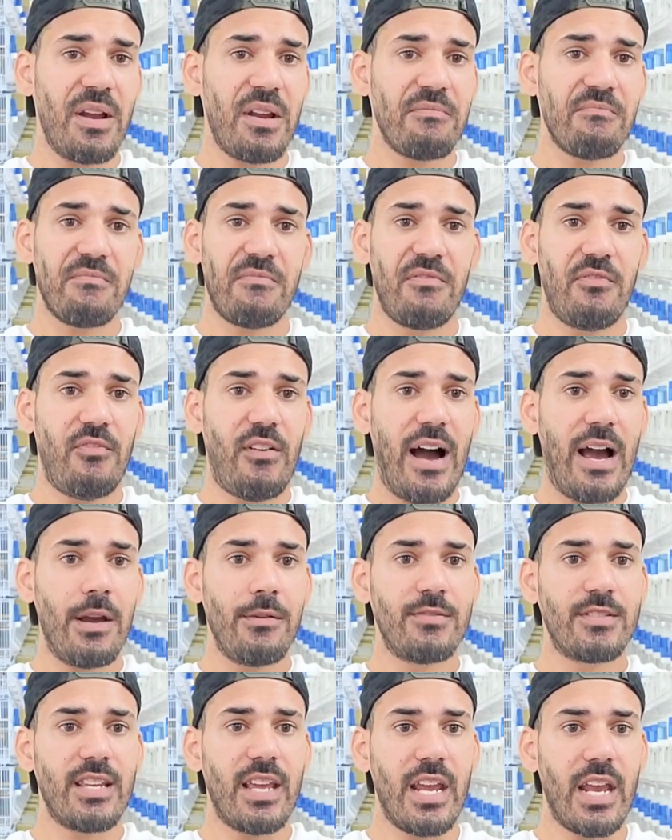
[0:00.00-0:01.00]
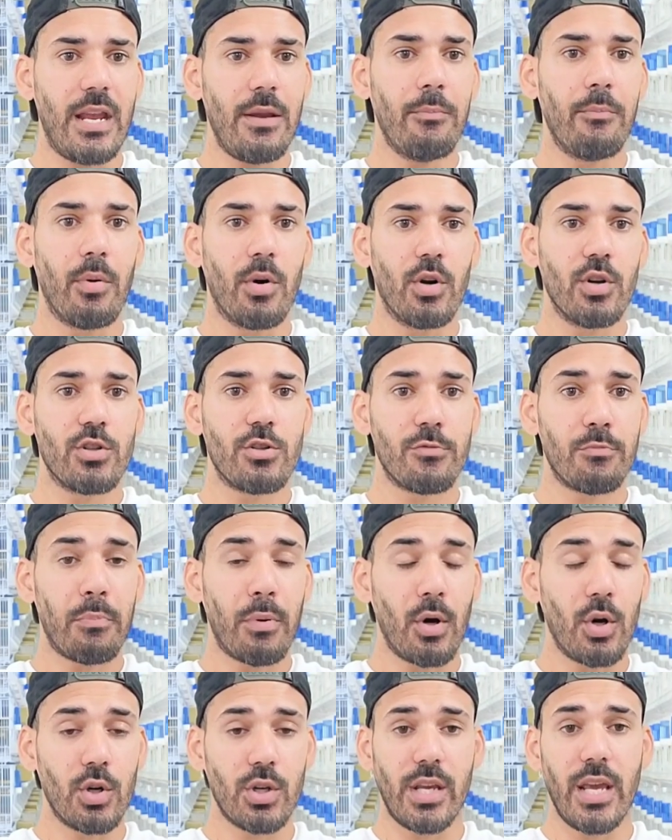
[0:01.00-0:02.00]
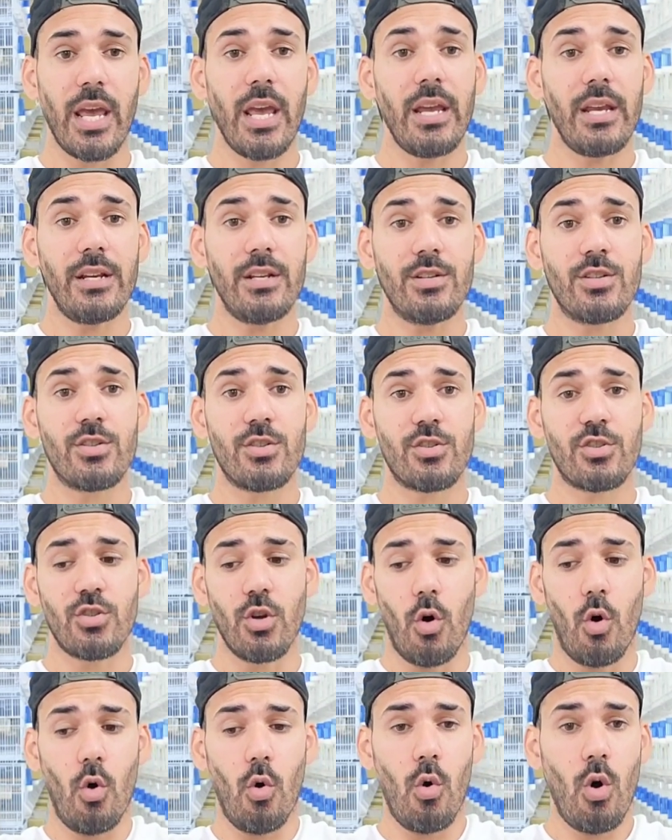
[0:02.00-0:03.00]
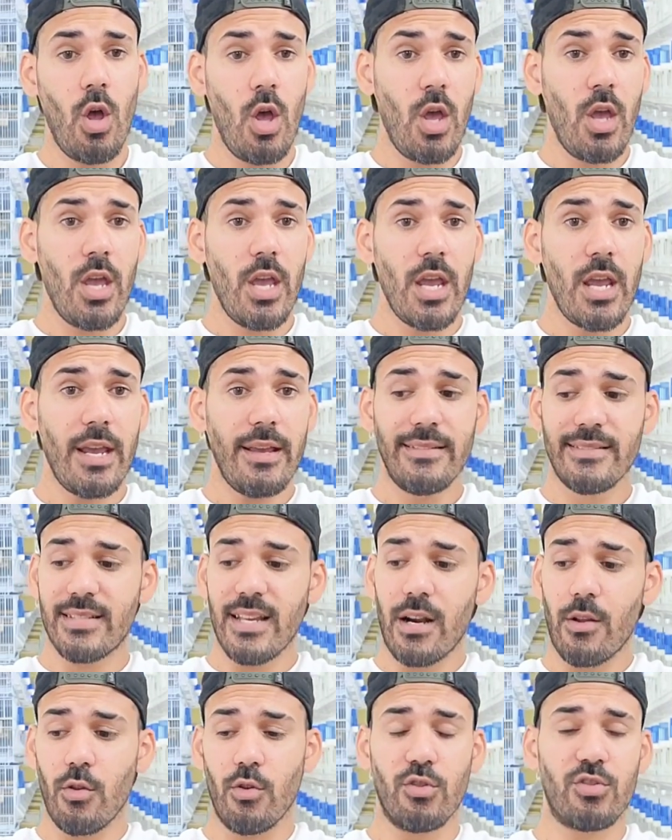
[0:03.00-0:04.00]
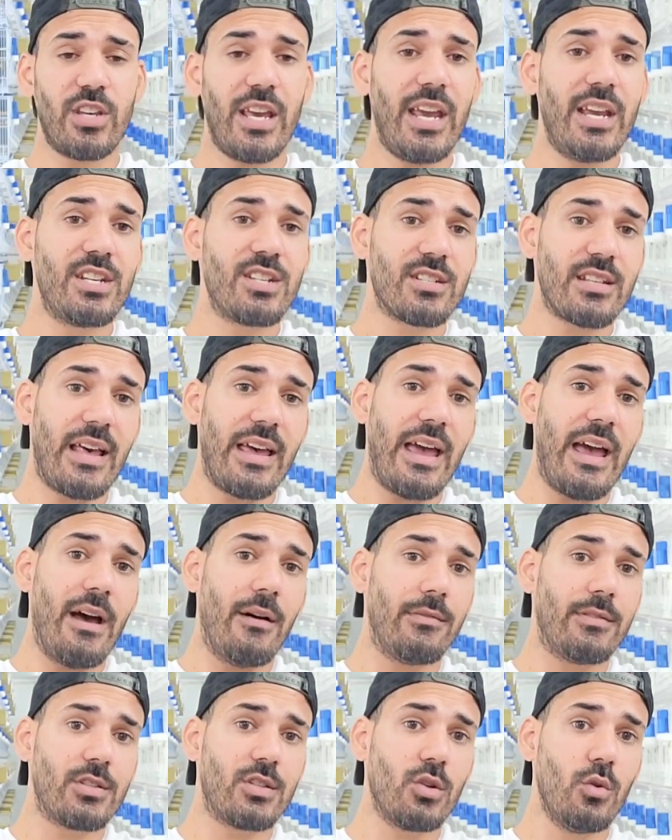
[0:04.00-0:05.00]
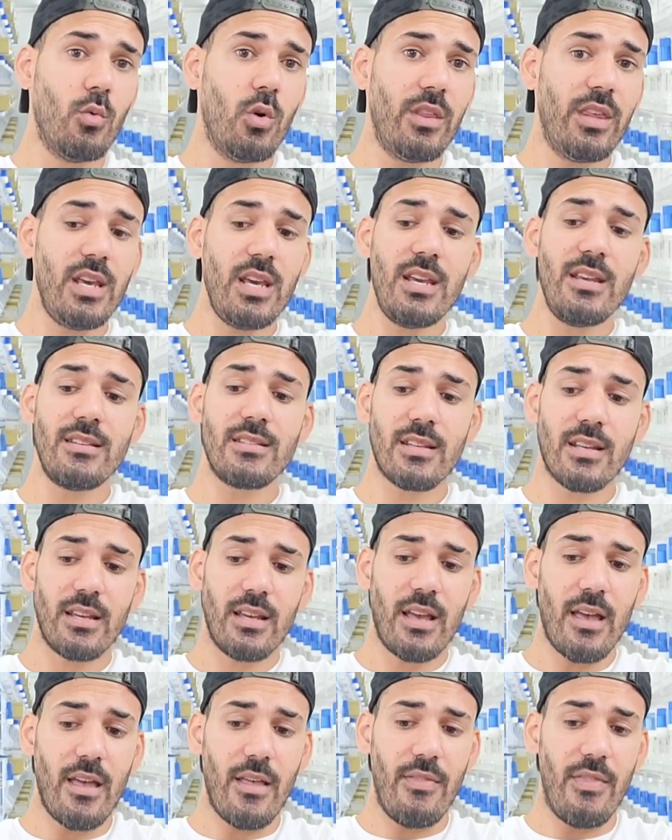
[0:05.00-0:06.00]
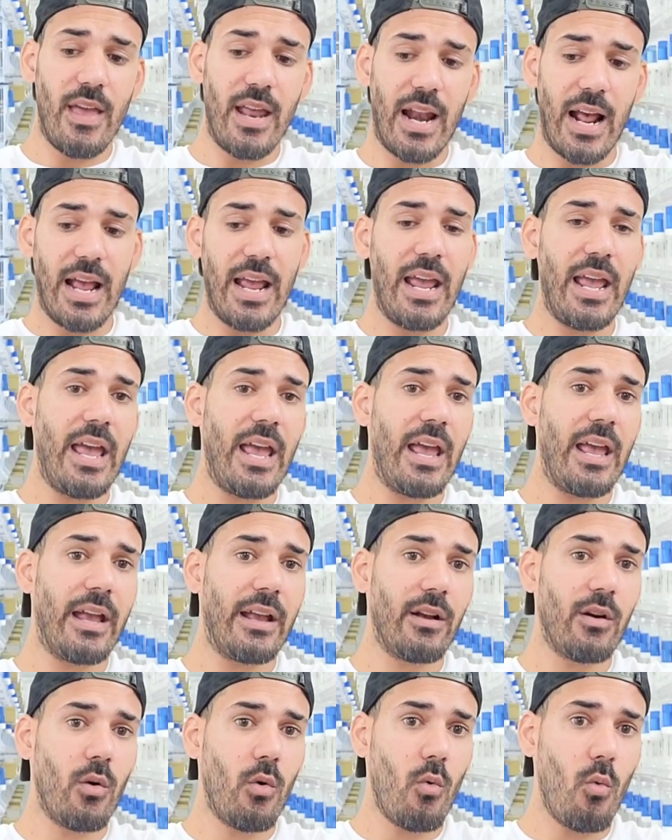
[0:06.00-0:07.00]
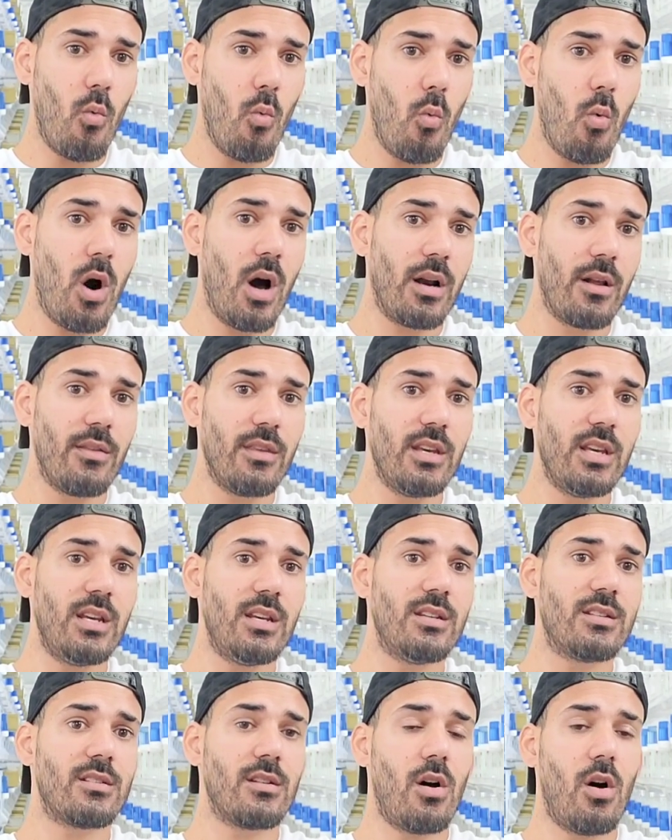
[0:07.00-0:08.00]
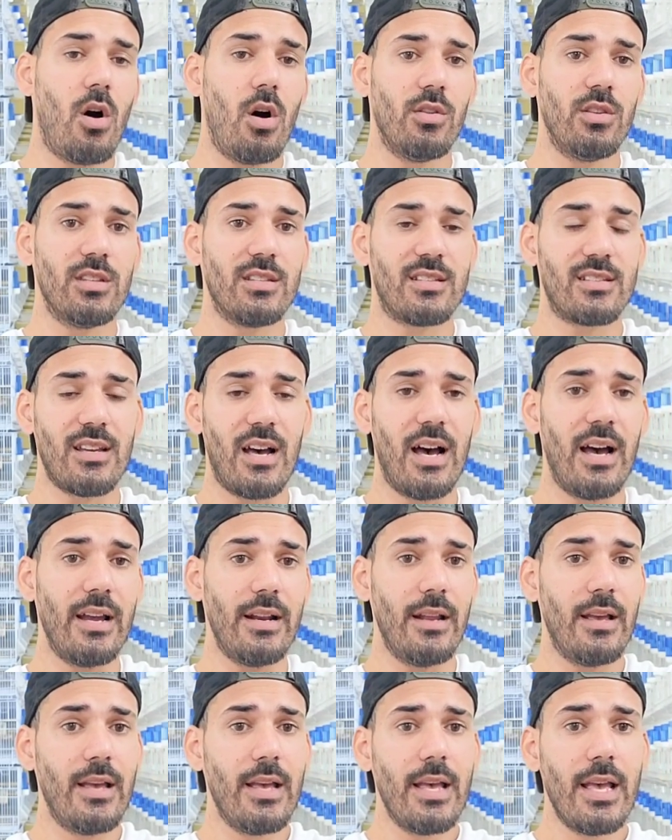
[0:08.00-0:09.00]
5 to 8 birds per cage. So inside of those cages, I have 2 of these, and then I hang one of these on the side.